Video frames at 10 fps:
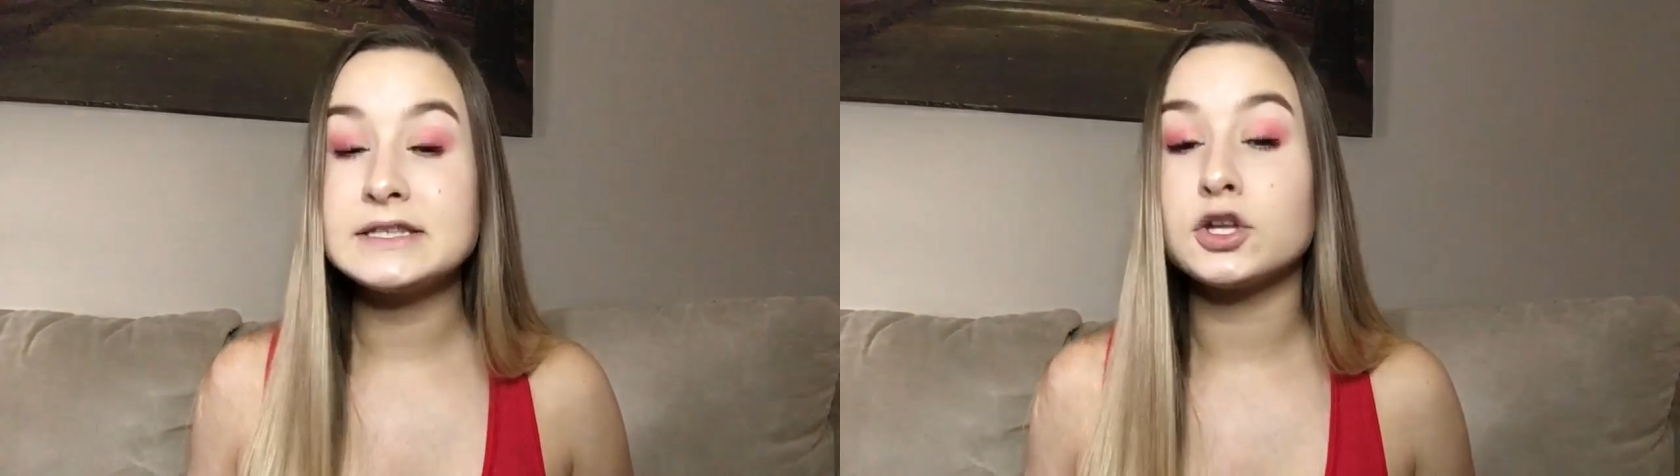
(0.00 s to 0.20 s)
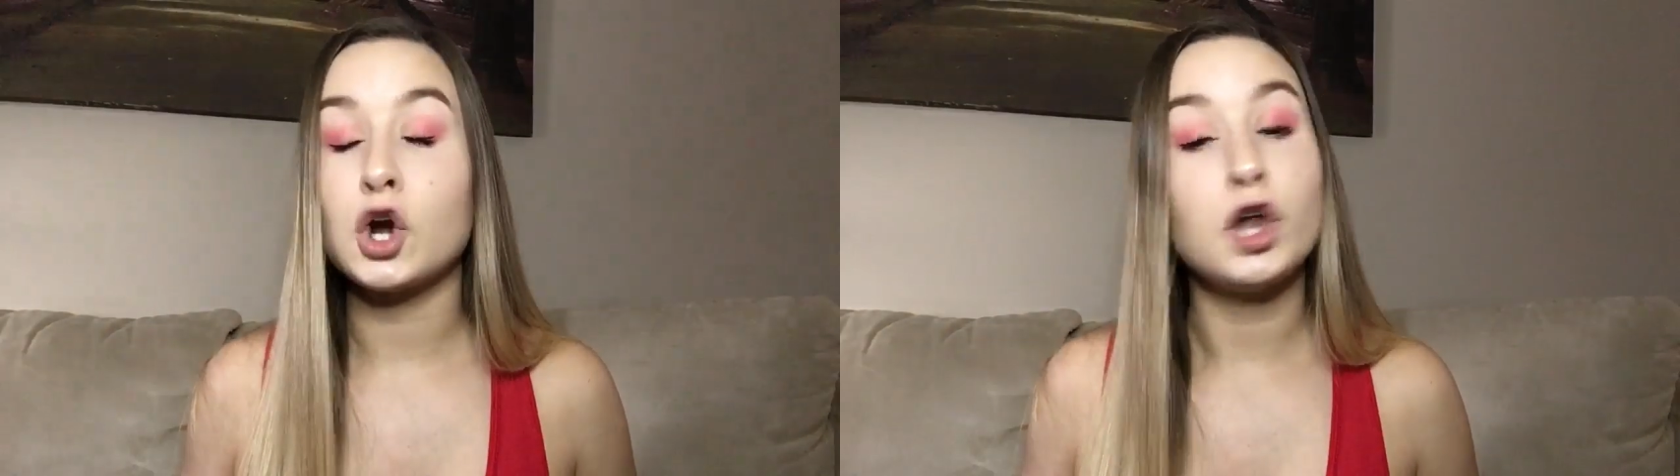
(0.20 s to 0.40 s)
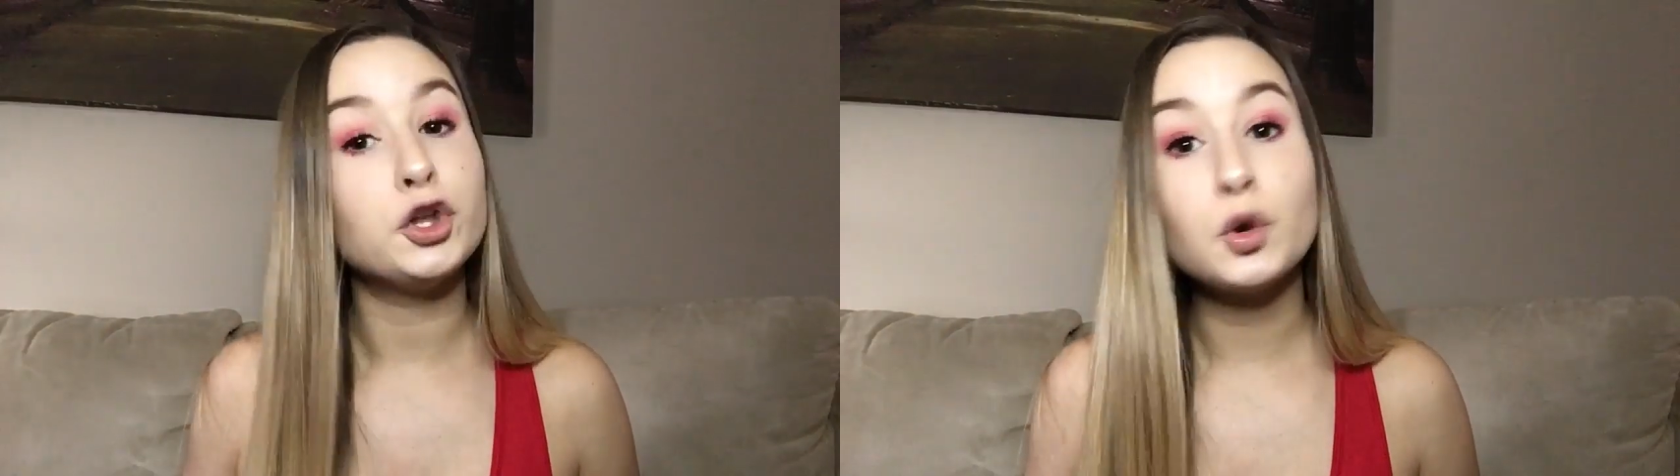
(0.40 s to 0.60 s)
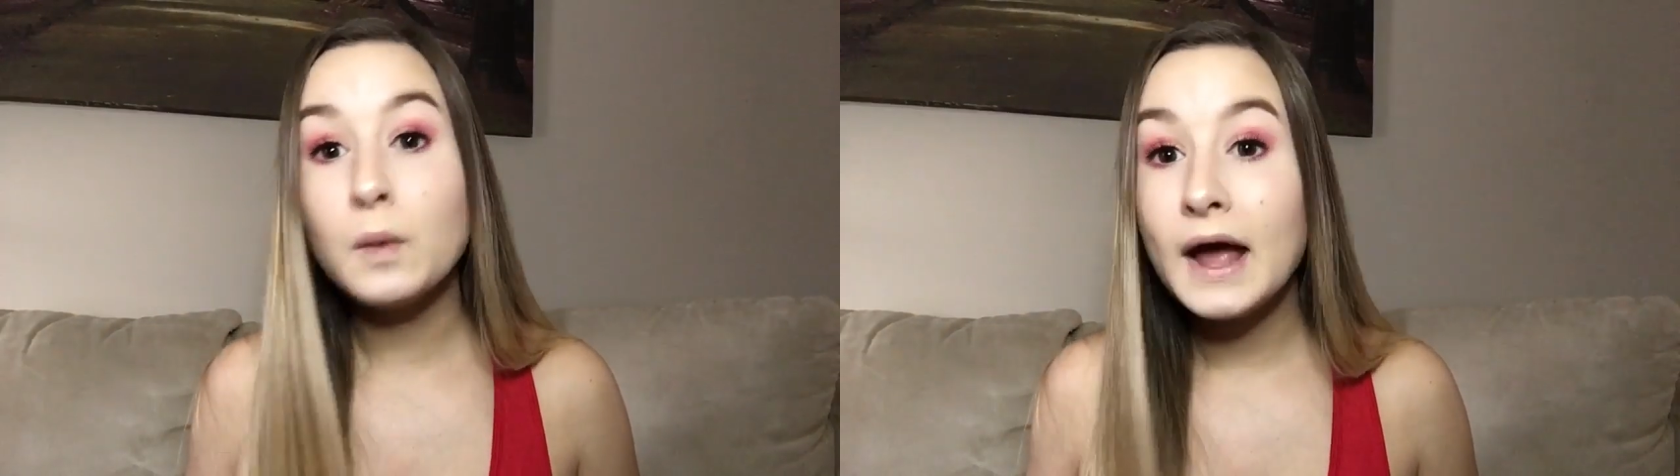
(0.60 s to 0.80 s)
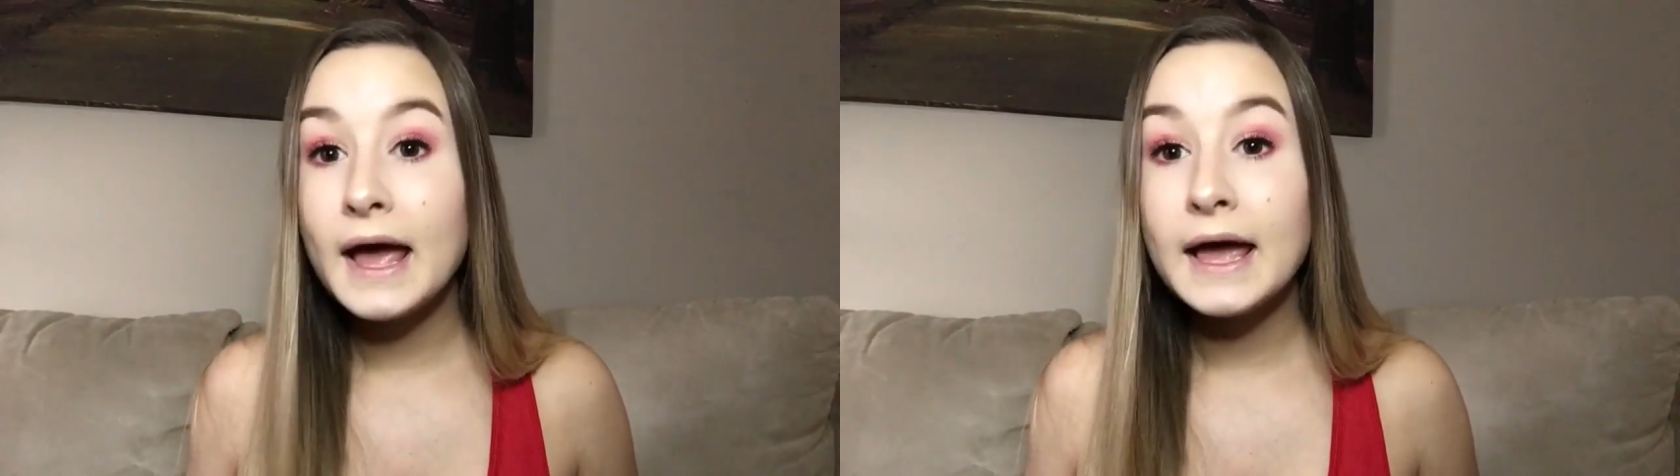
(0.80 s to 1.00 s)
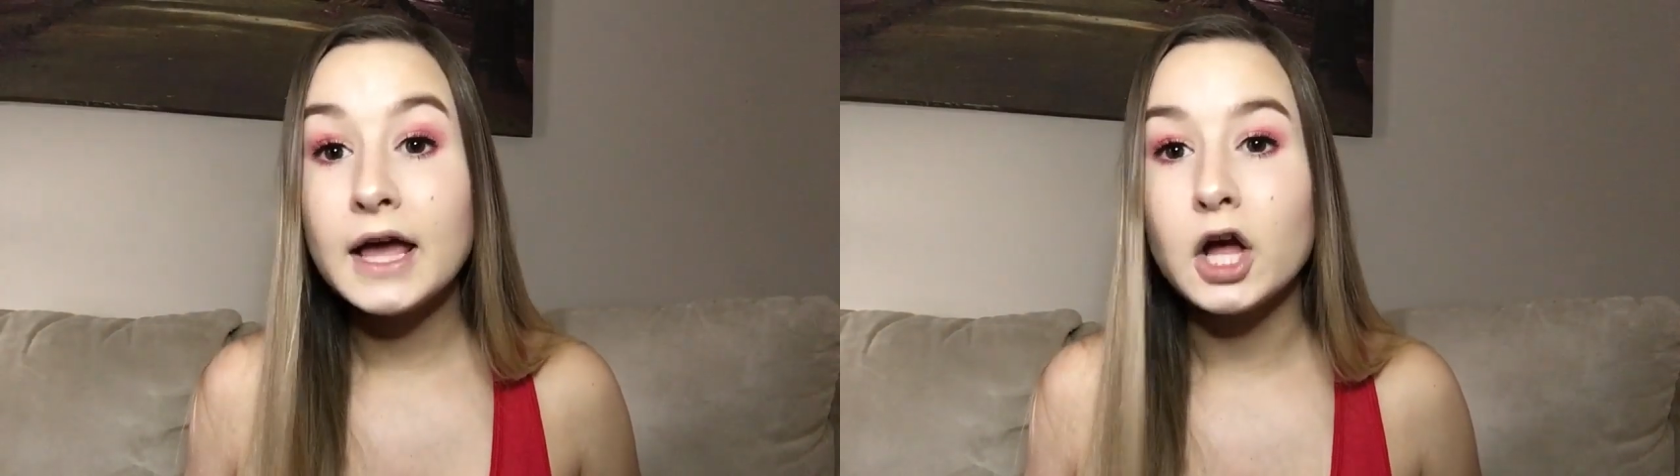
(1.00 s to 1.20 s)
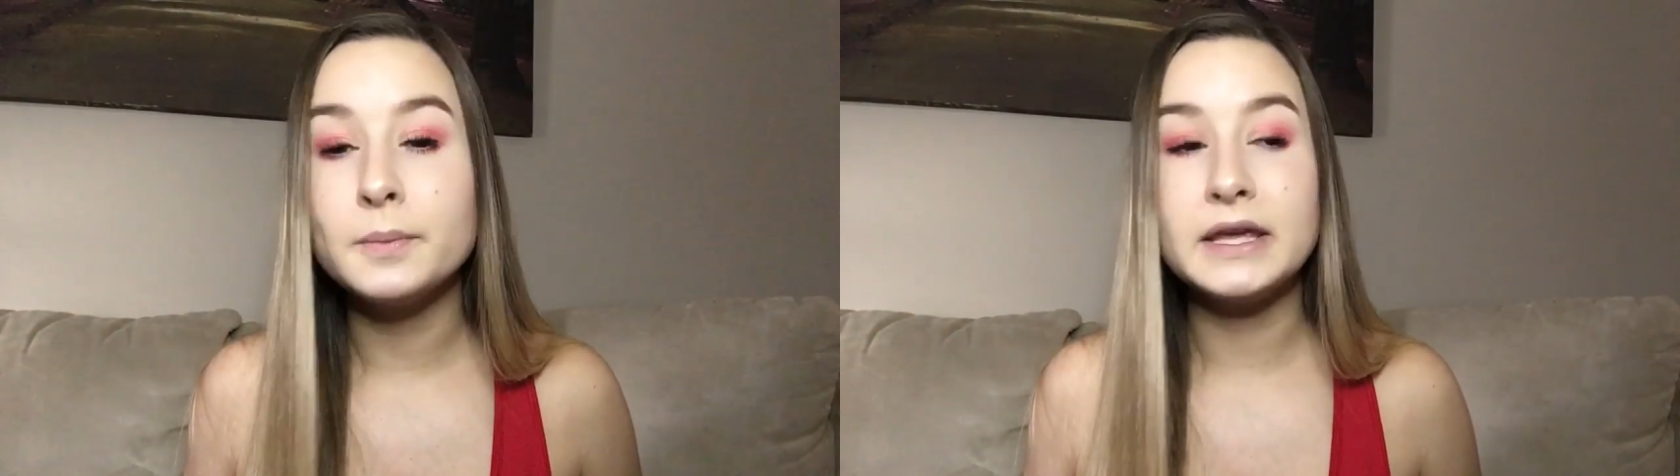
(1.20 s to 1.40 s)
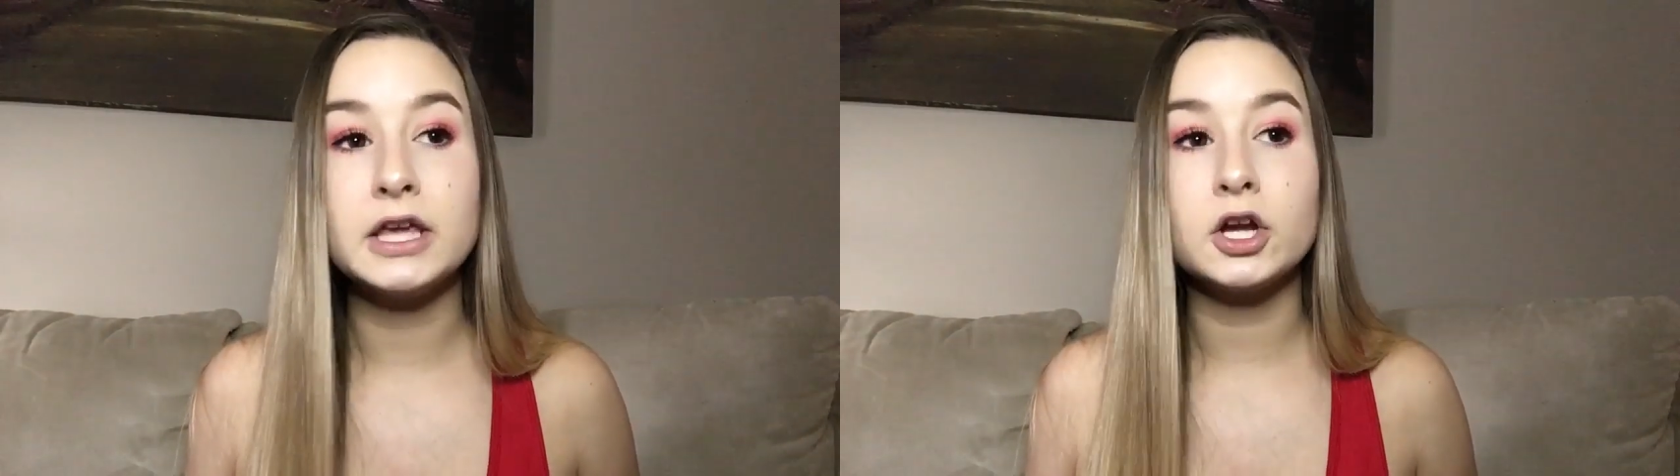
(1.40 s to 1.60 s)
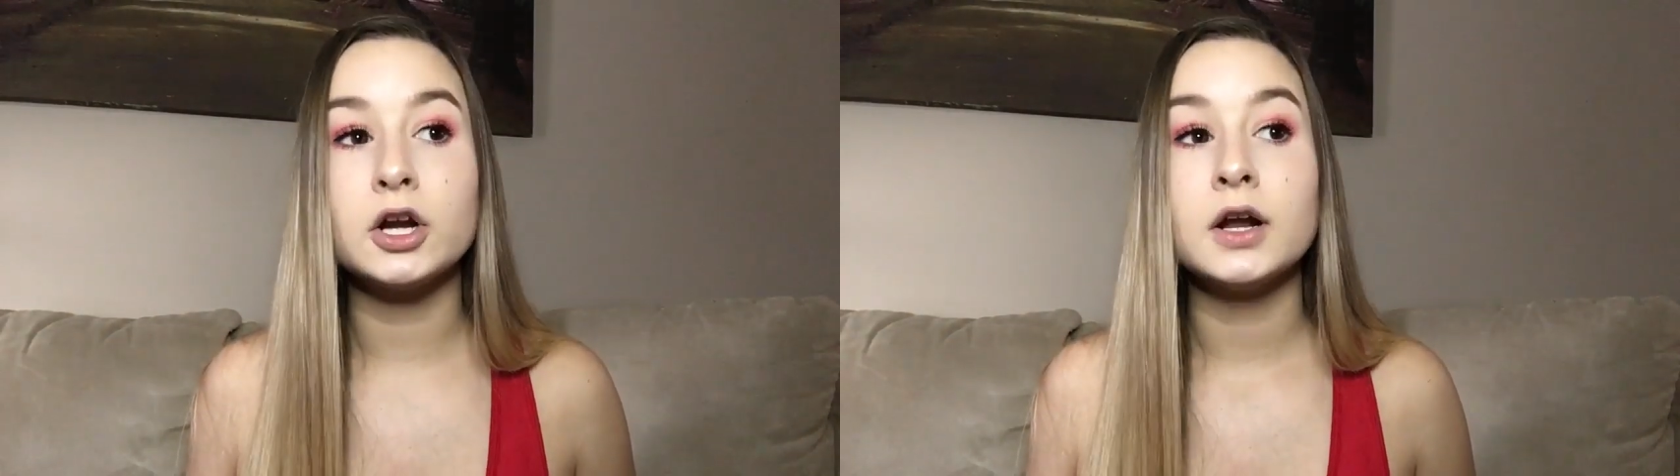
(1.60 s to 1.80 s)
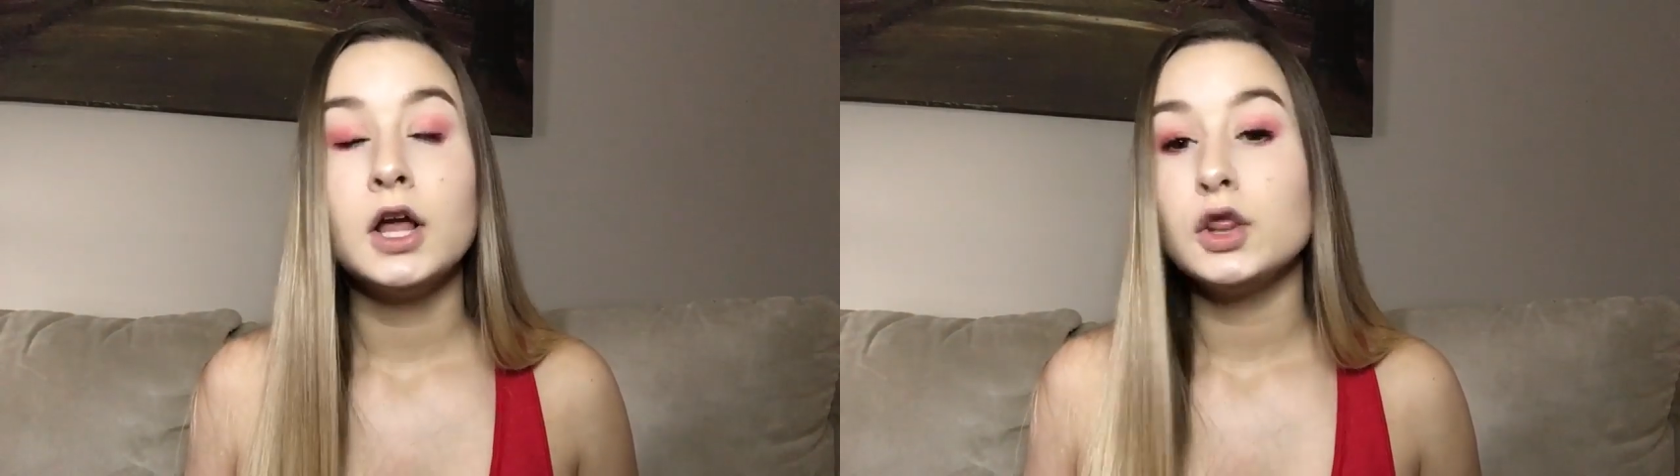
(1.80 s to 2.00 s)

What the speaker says: They're on their way. I'll be here